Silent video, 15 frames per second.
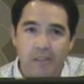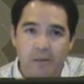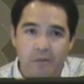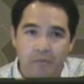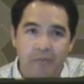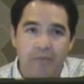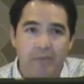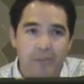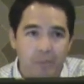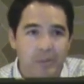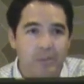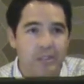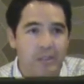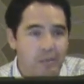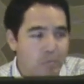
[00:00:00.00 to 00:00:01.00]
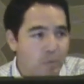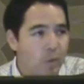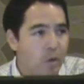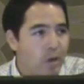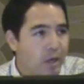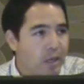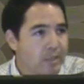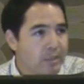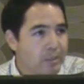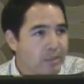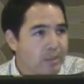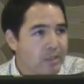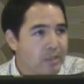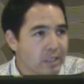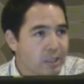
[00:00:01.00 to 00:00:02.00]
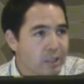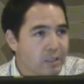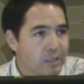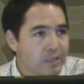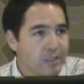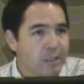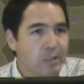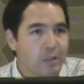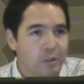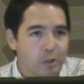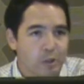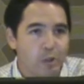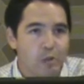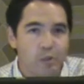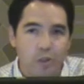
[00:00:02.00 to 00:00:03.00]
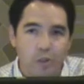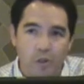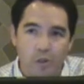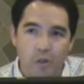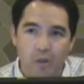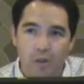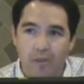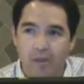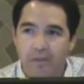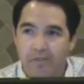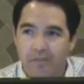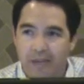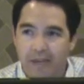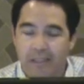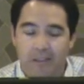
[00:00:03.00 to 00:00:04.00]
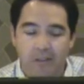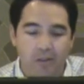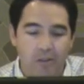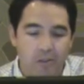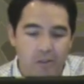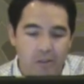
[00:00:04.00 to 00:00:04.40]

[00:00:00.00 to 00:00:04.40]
there are 50% more hospitalizations due to your factor,